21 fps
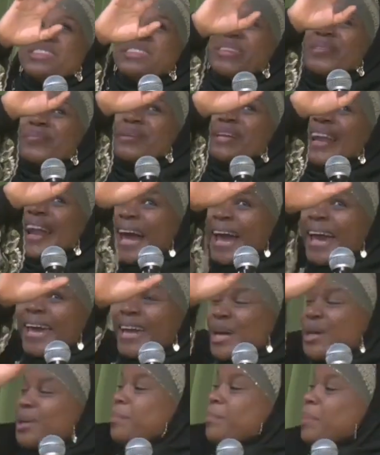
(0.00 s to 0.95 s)
the
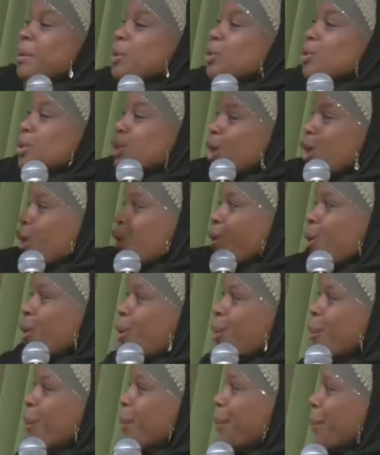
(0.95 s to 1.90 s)
malaika building her
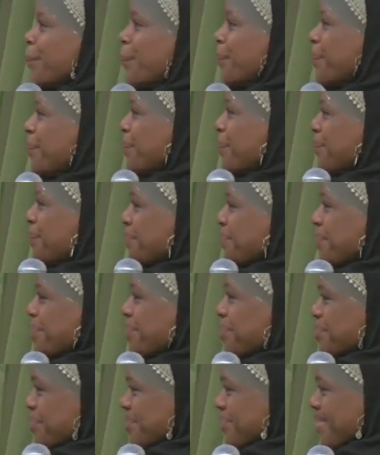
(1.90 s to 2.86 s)
home.
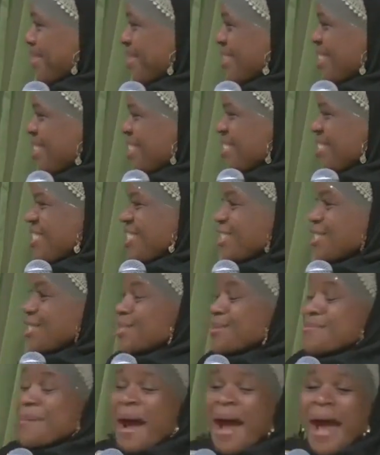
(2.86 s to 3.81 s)
She
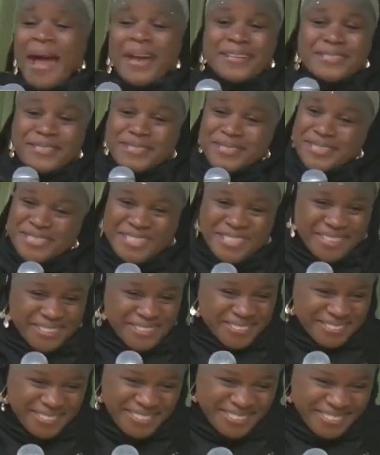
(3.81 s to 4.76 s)
smiles.
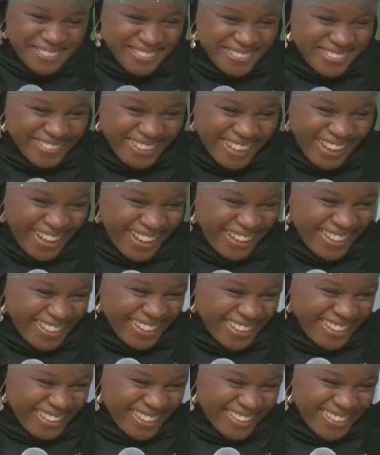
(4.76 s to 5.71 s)

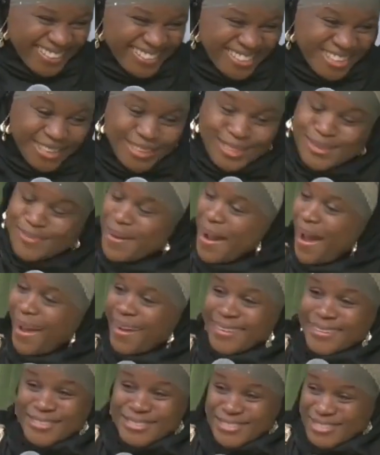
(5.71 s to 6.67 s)
She
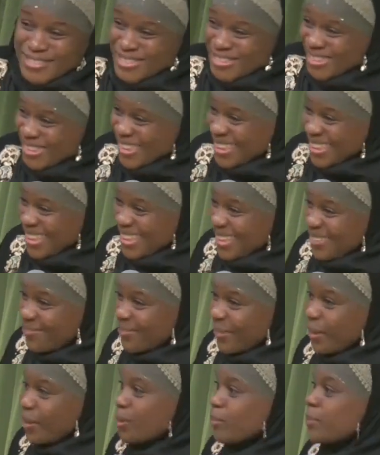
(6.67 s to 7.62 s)
smiles.
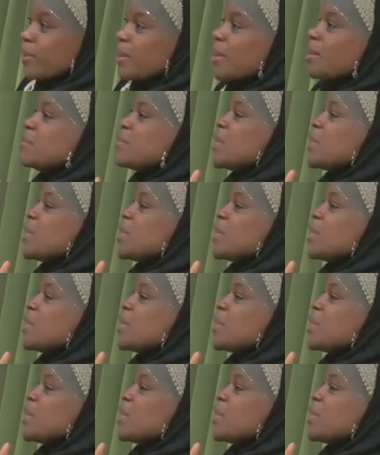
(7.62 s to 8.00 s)
Pharaoh becomes